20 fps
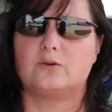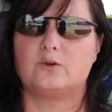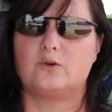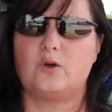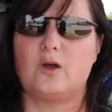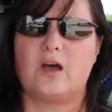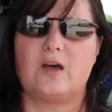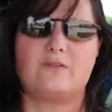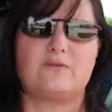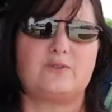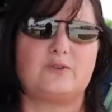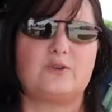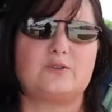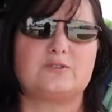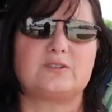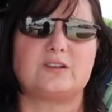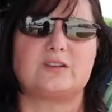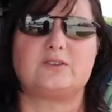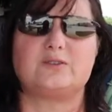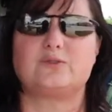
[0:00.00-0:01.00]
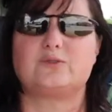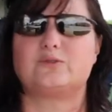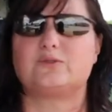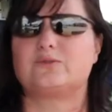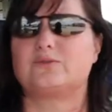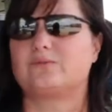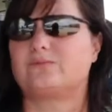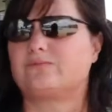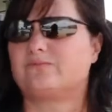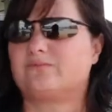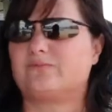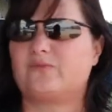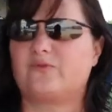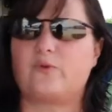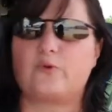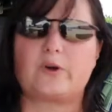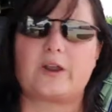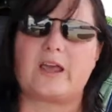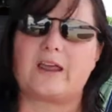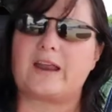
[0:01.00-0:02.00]
you have usually
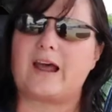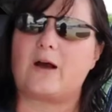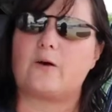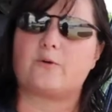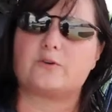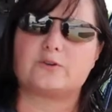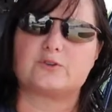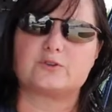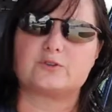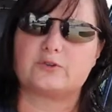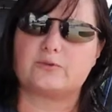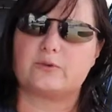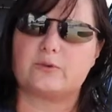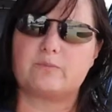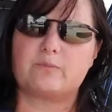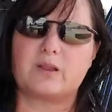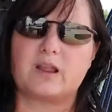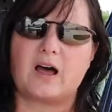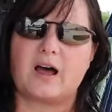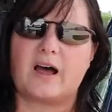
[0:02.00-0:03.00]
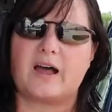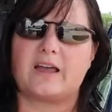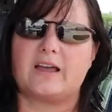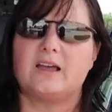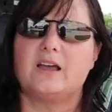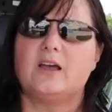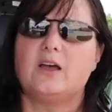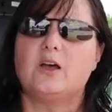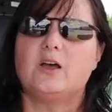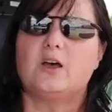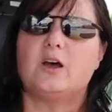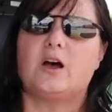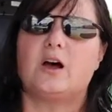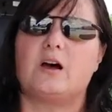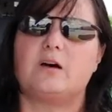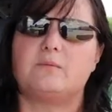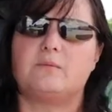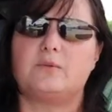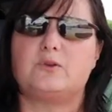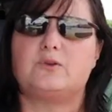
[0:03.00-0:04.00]
48 hours to reply,
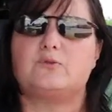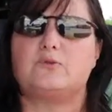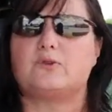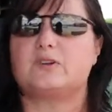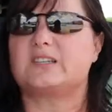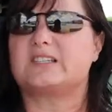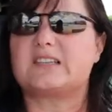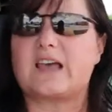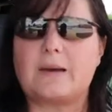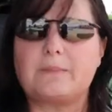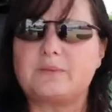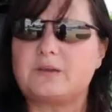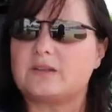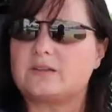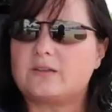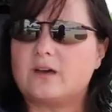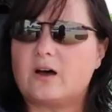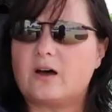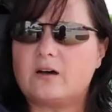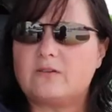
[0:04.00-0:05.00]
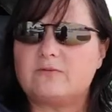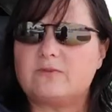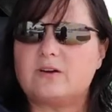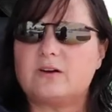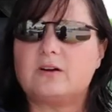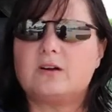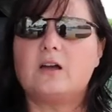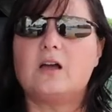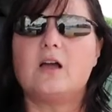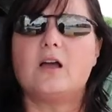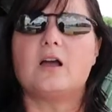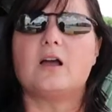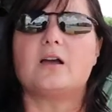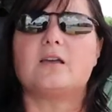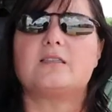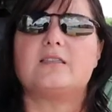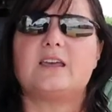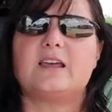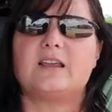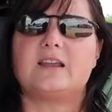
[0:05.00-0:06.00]
um, you accept the offer,
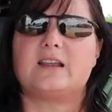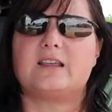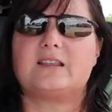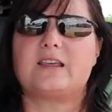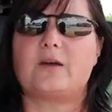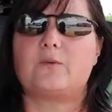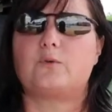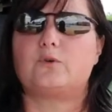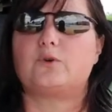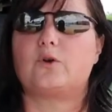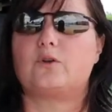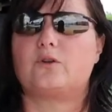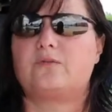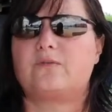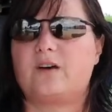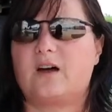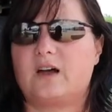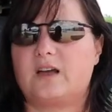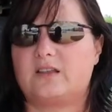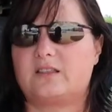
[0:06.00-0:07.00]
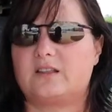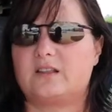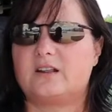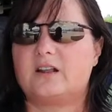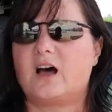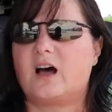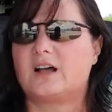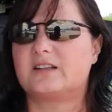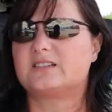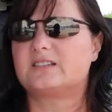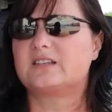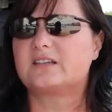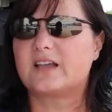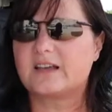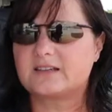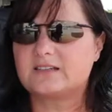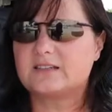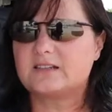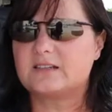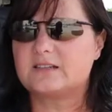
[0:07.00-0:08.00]
then they will notify the
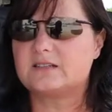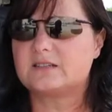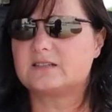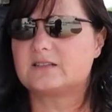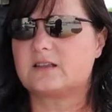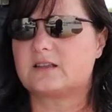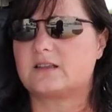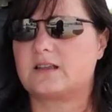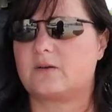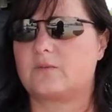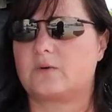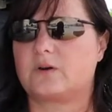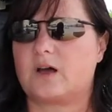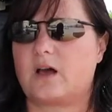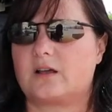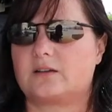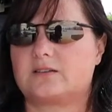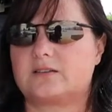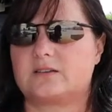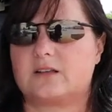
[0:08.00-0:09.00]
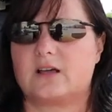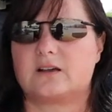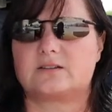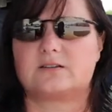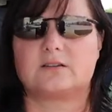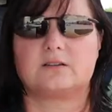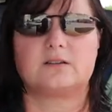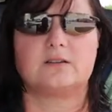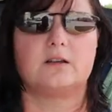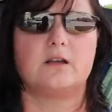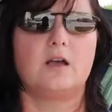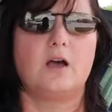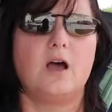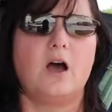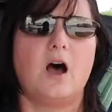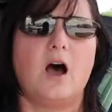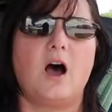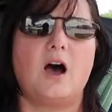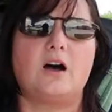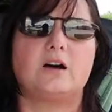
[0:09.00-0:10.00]
non-selectees that they were not selected.
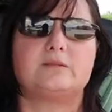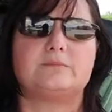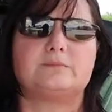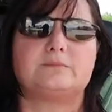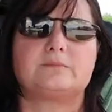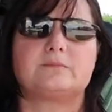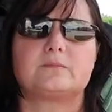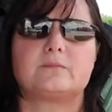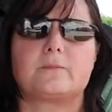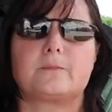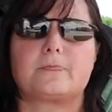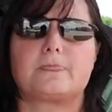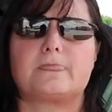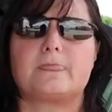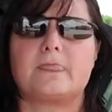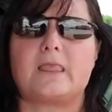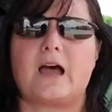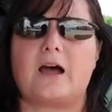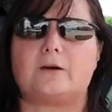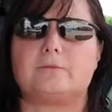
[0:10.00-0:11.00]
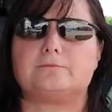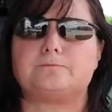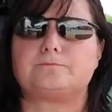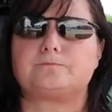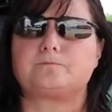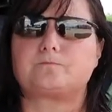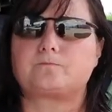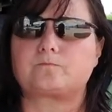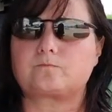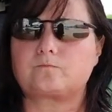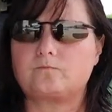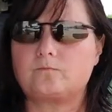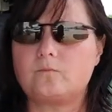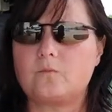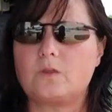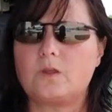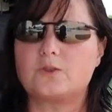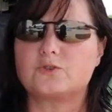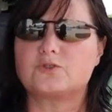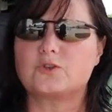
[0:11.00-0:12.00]
Um, now,
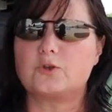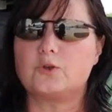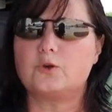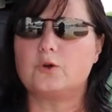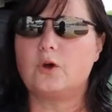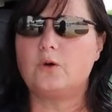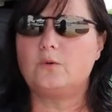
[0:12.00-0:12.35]
so you